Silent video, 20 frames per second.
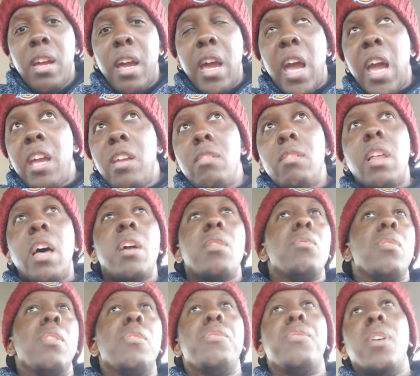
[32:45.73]
And you're like,
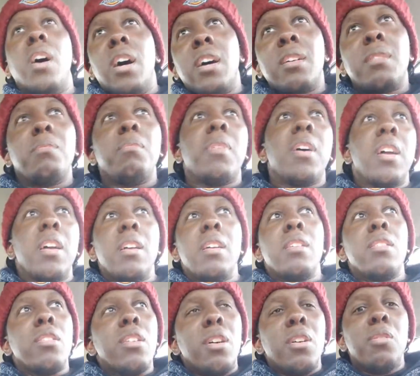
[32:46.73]
well, fuck, my,
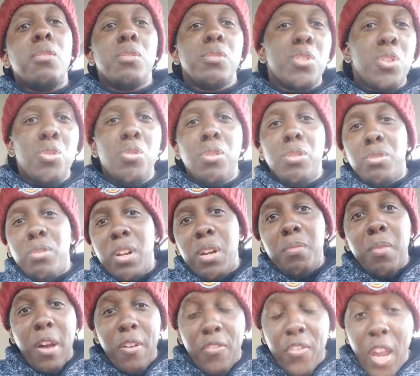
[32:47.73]
2 or 3 of
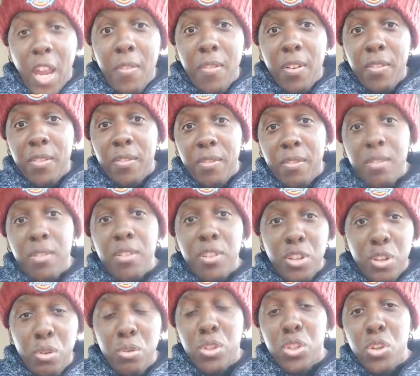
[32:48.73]
my favorite
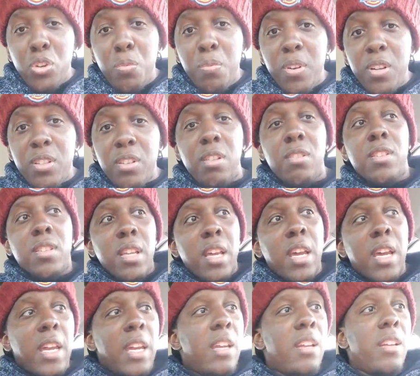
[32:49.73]
YouTubers are
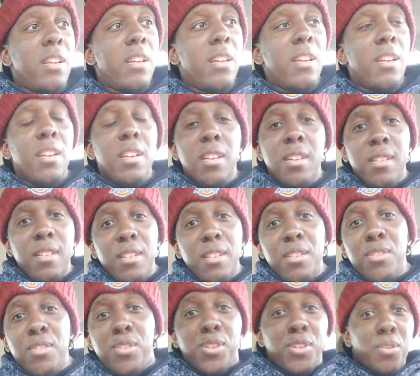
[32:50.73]
saying
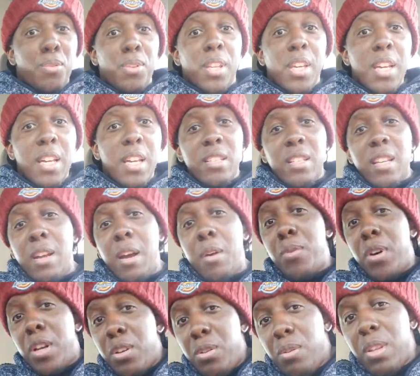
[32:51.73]
do this, and I
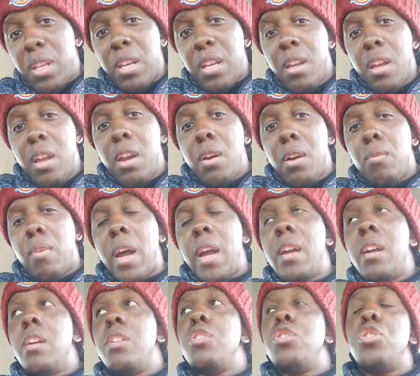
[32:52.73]
wouldn't do this.
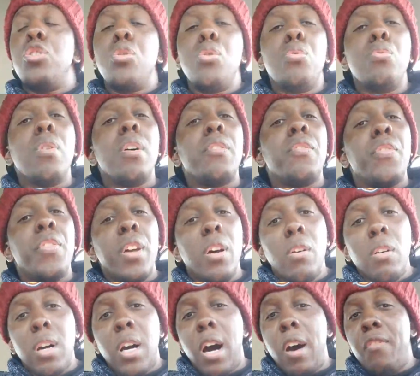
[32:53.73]
Right? Do what
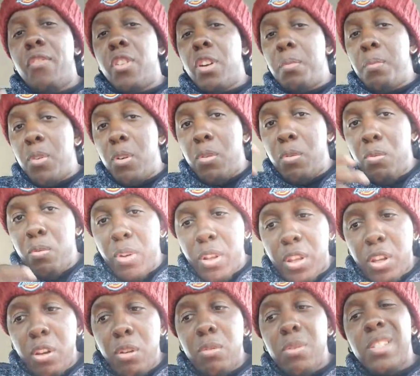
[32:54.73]
feel comfortable
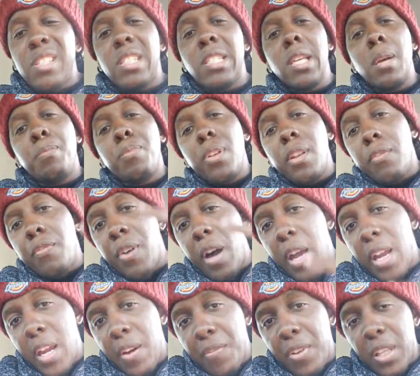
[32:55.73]
with you.
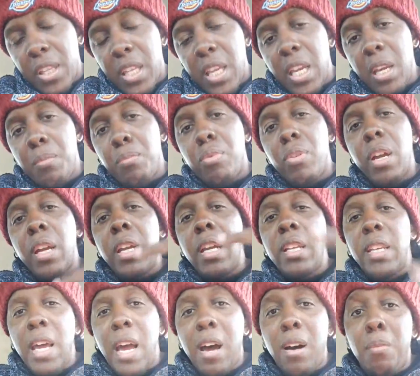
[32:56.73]
Simplify everything, break it
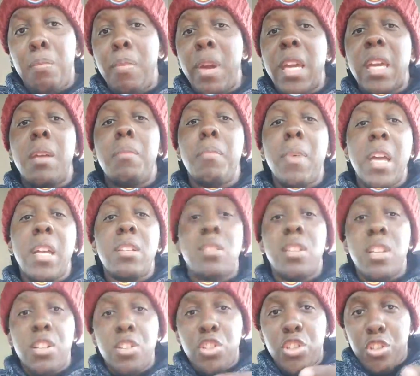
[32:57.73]
down, make it make
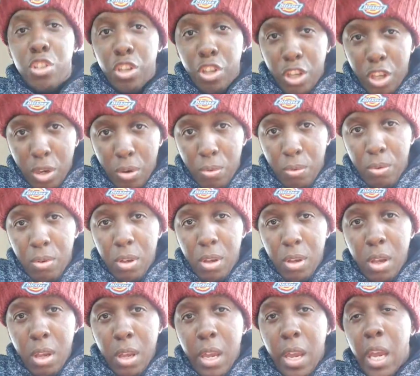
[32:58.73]
sense to you.
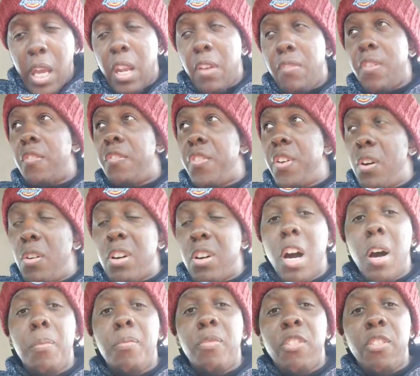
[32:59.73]
And if it feel
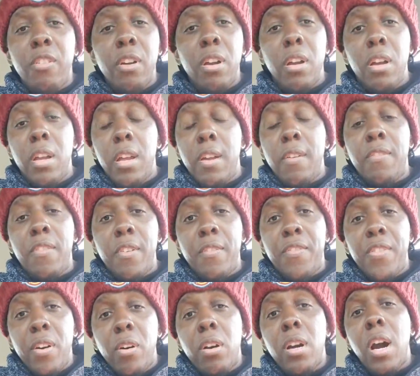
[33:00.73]

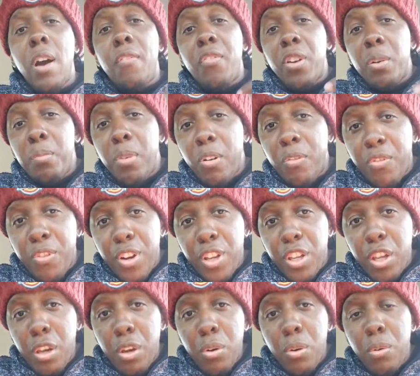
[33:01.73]
comfortable for
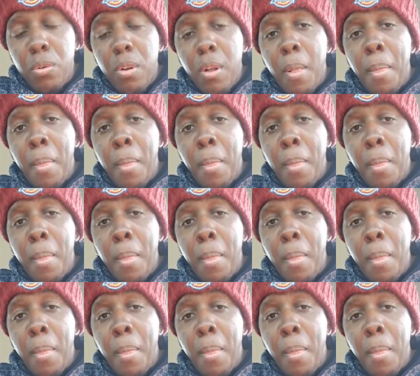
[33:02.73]
you,